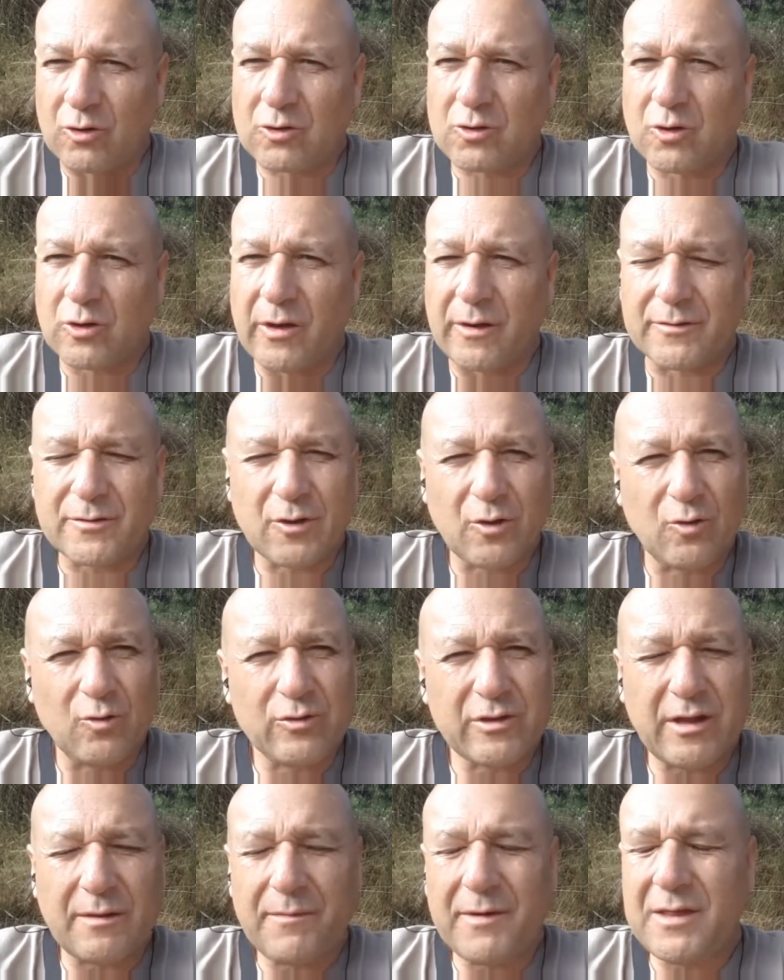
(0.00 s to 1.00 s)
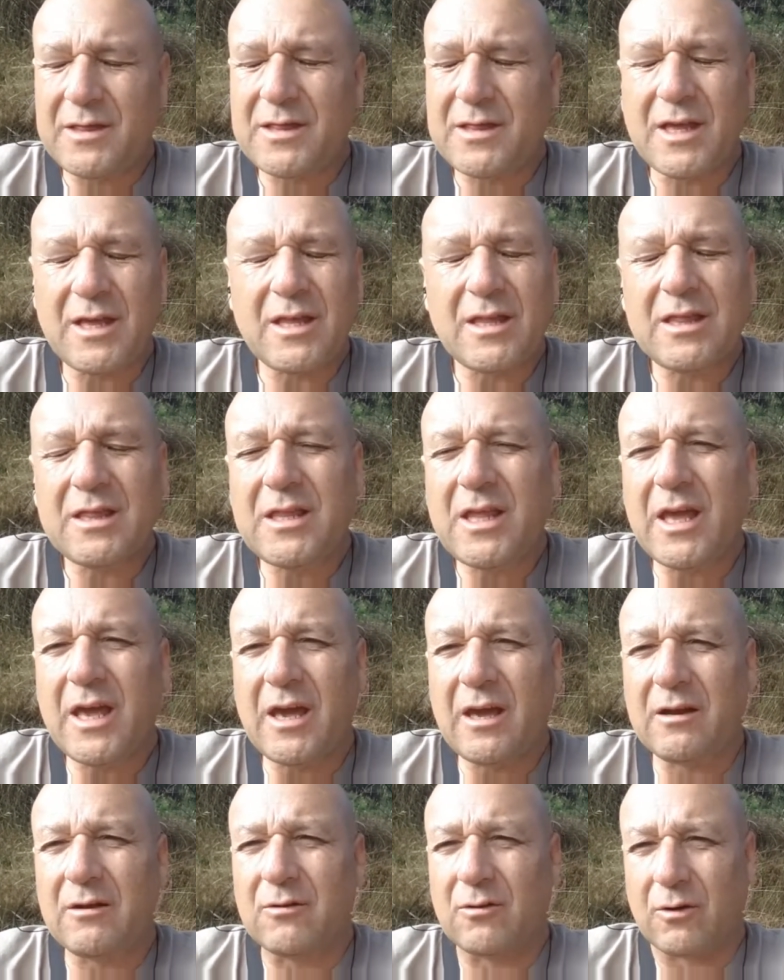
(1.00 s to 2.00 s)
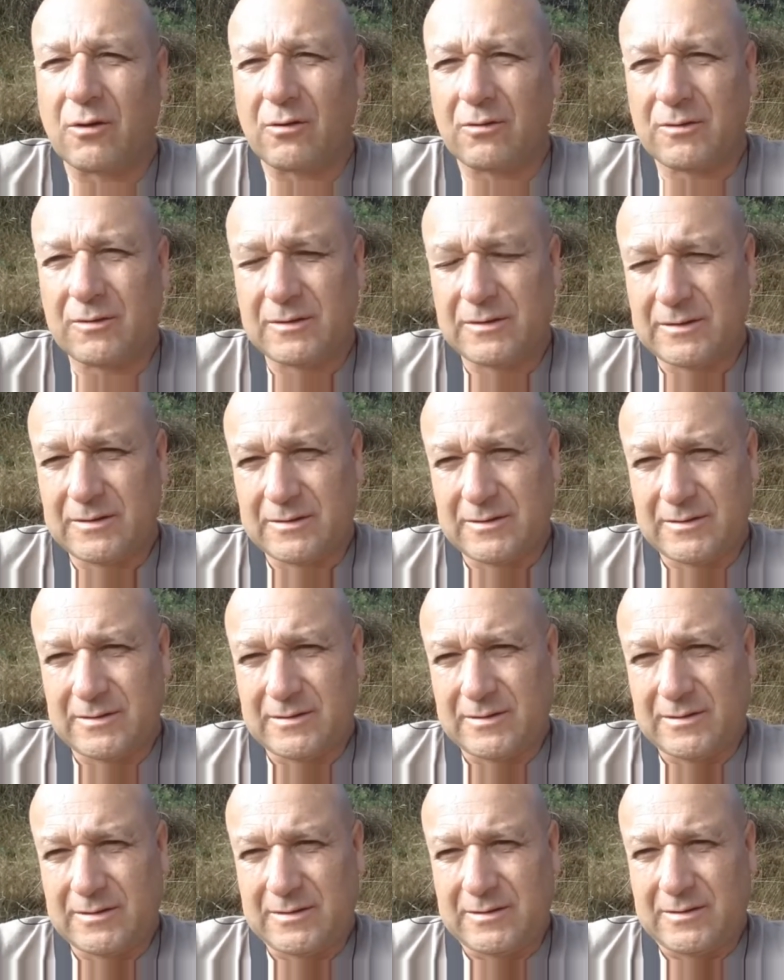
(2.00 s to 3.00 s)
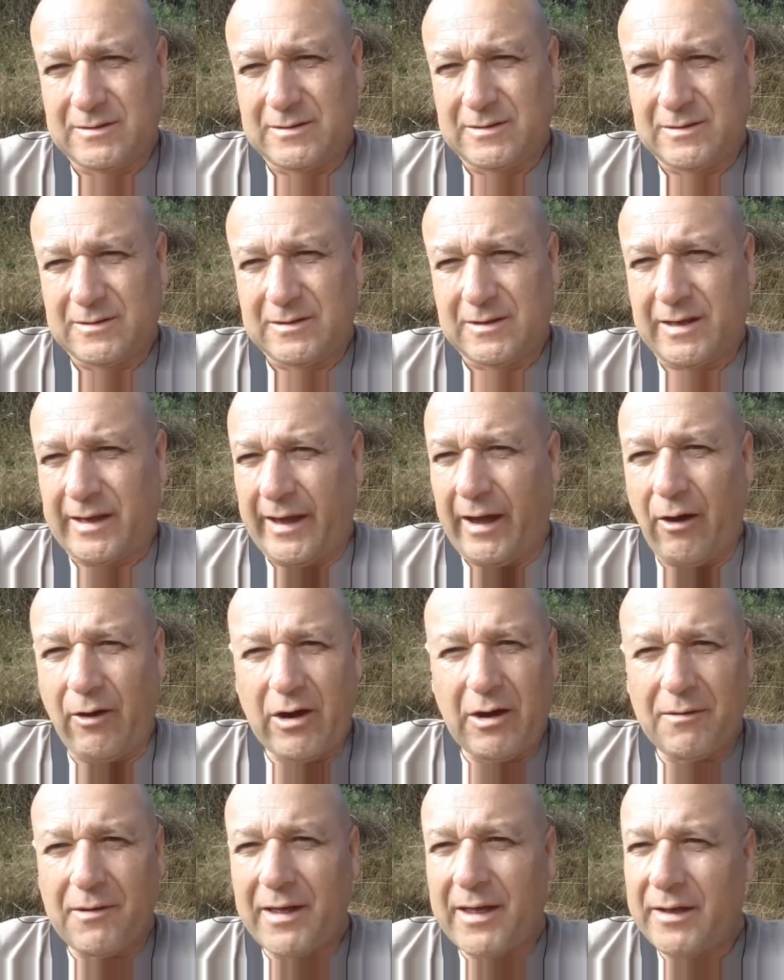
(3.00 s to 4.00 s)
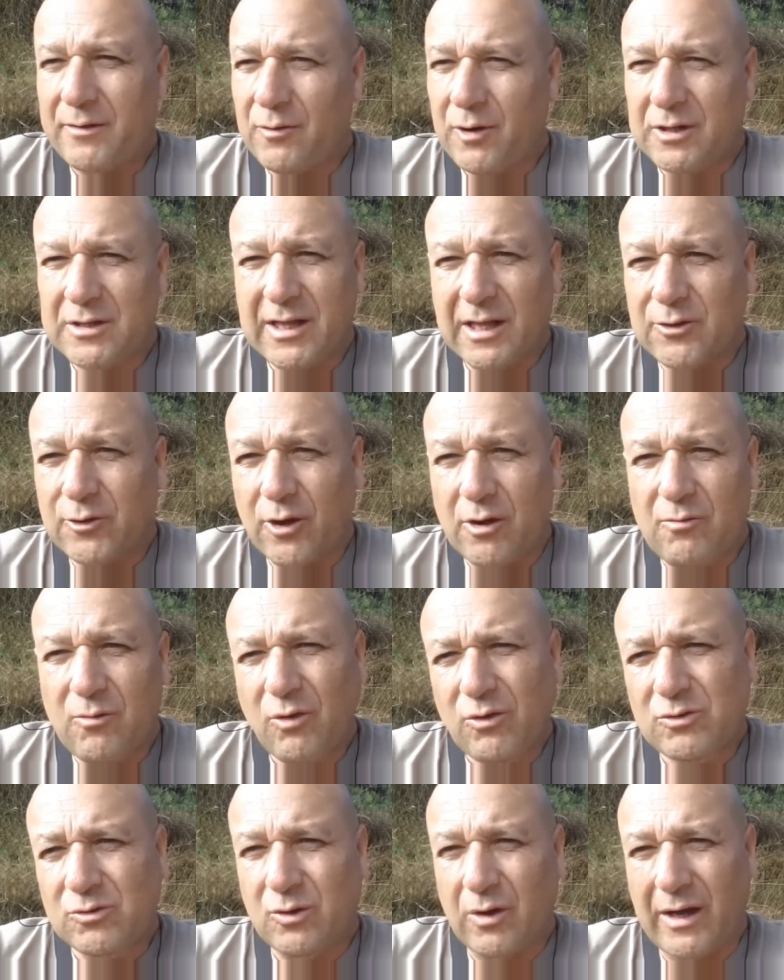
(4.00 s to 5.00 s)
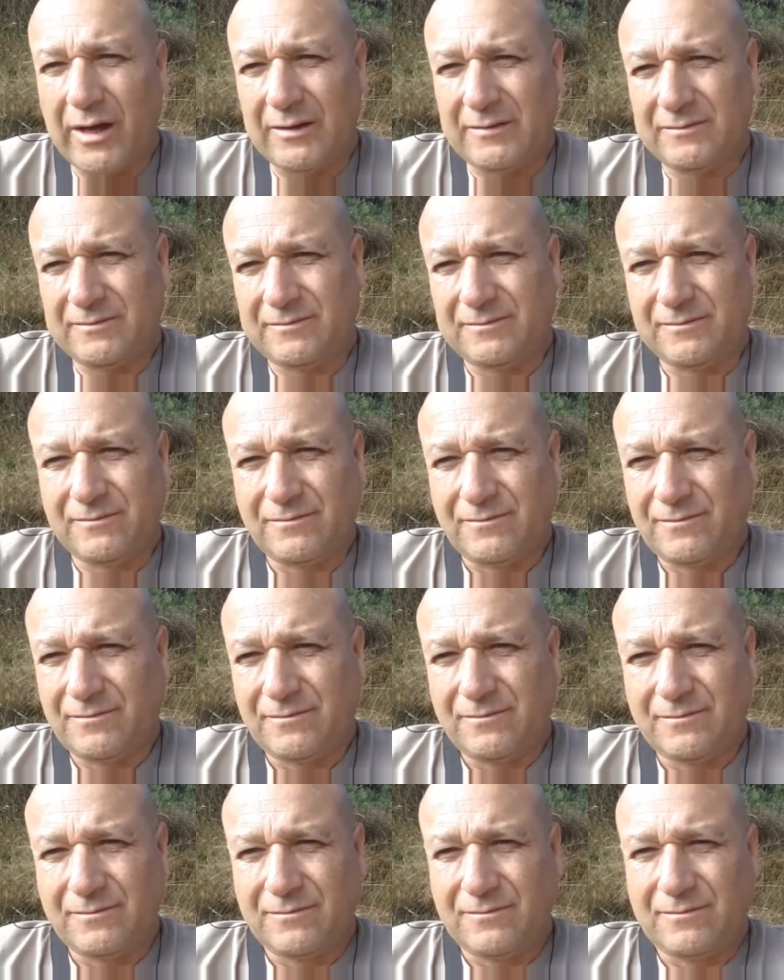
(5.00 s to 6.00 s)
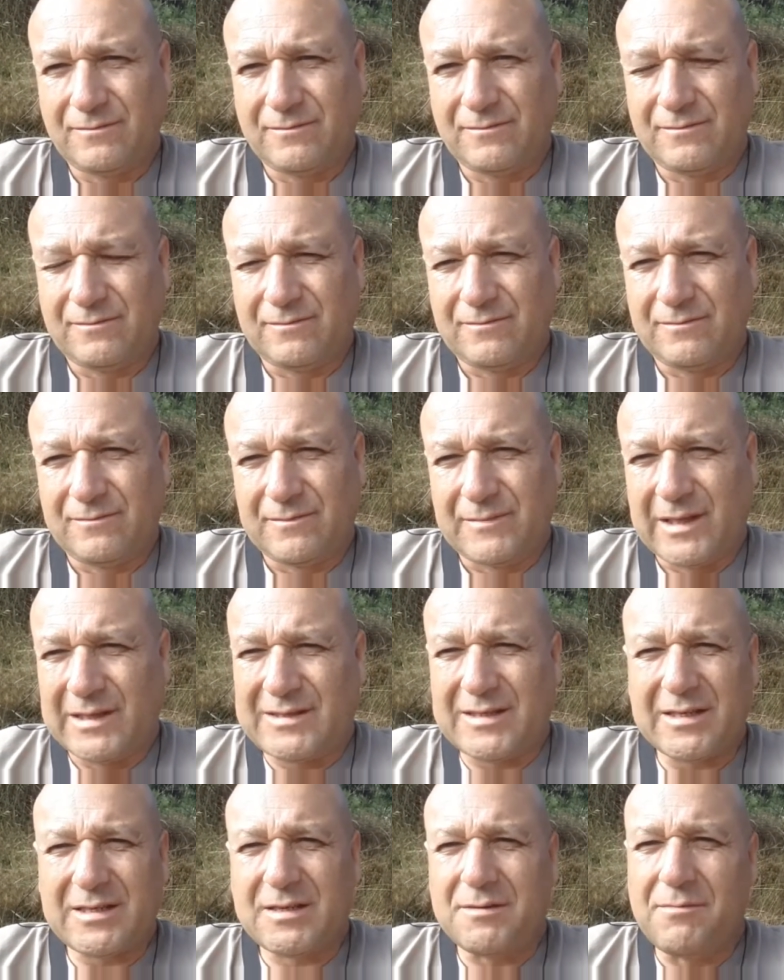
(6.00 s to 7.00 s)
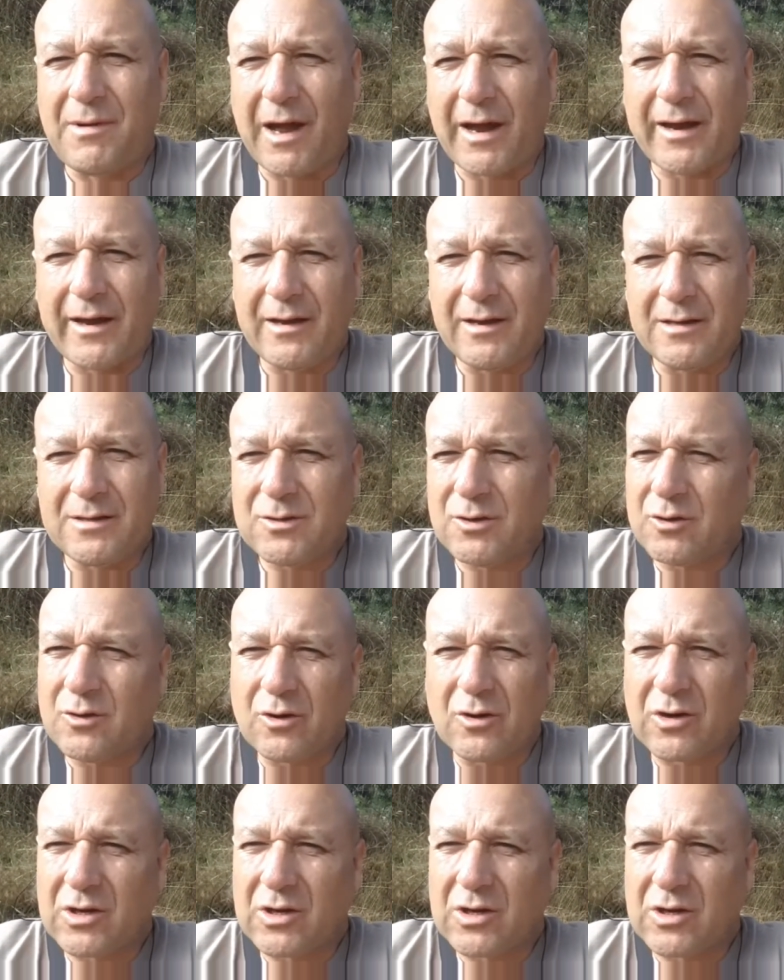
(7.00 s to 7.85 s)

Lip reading: an embarrassing spectacular event that is going to be going through the whole world.